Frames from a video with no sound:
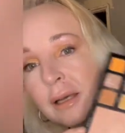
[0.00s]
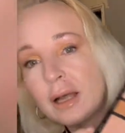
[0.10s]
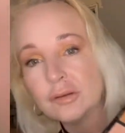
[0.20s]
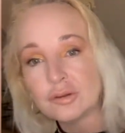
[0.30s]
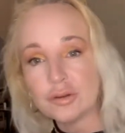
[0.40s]

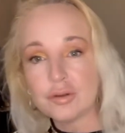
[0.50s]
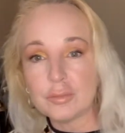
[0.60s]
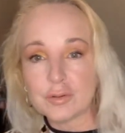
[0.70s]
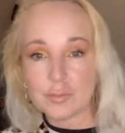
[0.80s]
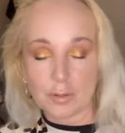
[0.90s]
I'll just do a
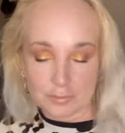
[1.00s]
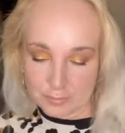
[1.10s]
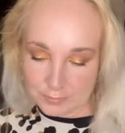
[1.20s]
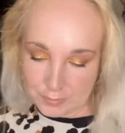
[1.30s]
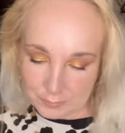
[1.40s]
swatch of
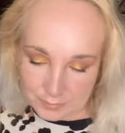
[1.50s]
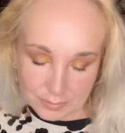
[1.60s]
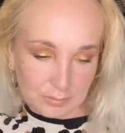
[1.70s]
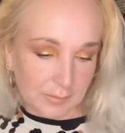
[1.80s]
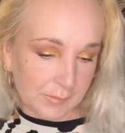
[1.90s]
some of the
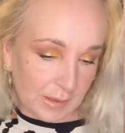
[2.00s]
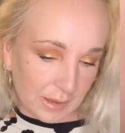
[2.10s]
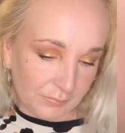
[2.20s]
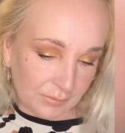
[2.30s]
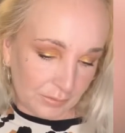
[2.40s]
colours I
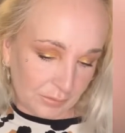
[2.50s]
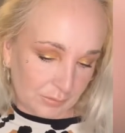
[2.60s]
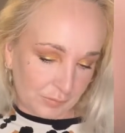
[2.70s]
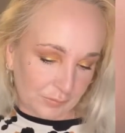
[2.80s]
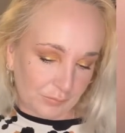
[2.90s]
haven't
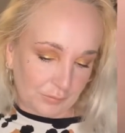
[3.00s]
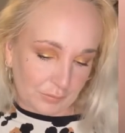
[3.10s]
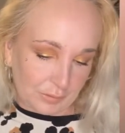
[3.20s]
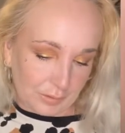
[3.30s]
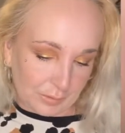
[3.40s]
used for
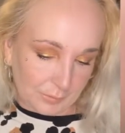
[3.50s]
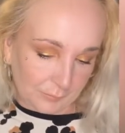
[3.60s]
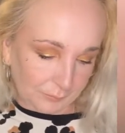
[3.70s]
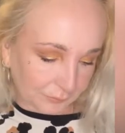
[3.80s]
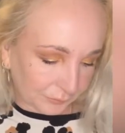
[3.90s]
you,
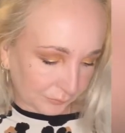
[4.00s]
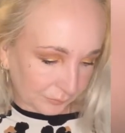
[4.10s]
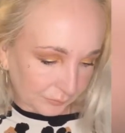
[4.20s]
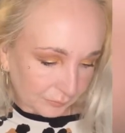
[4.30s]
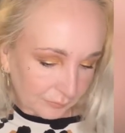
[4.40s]

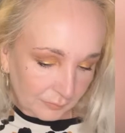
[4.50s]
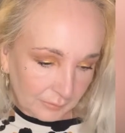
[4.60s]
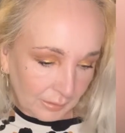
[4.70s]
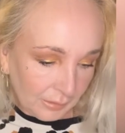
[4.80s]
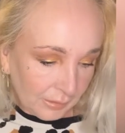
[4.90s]

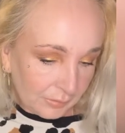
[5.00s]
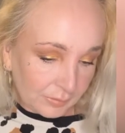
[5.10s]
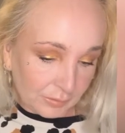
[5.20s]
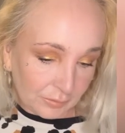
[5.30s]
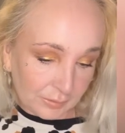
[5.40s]
so
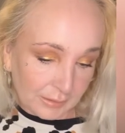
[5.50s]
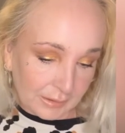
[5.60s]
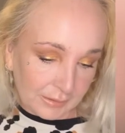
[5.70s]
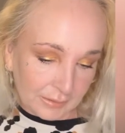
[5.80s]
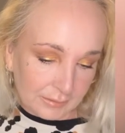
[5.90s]
you can get
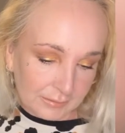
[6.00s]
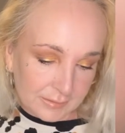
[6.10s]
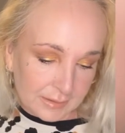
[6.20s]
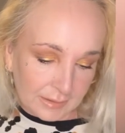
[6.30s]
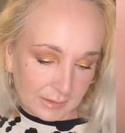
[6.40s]
an
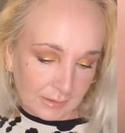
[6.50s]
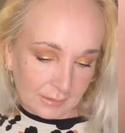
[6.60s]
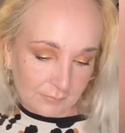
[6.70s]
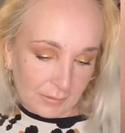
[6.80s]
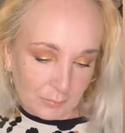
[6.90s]
idea
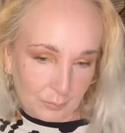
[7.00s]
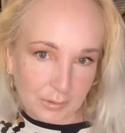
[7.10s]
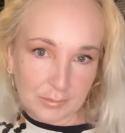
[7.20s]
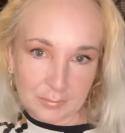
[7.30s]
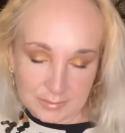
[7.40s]
of how
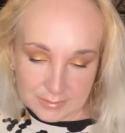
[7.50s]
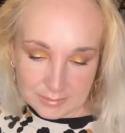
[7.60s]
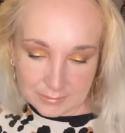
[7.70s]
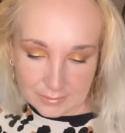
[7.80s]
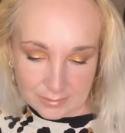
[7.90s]

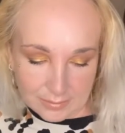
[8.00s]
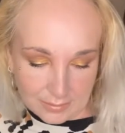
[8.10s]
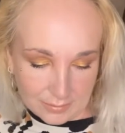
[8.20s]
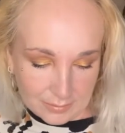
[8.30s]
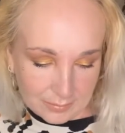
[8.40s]
pigmented they
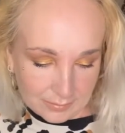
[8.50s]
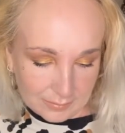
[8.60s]
are.